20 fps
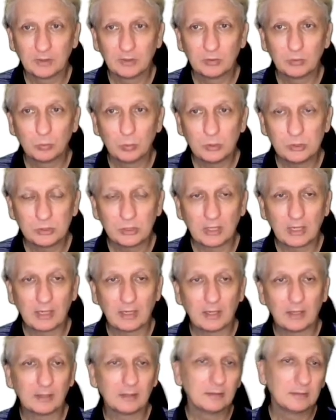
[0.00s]
which
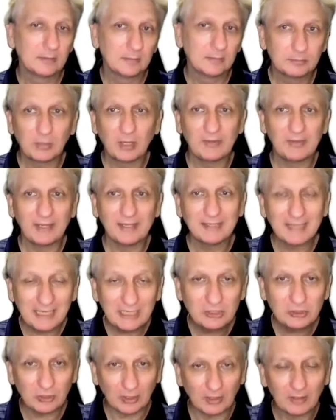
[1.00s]
are, by their
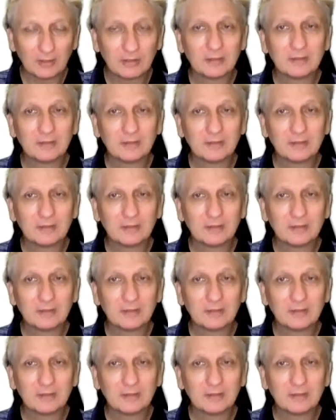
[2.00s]
nature,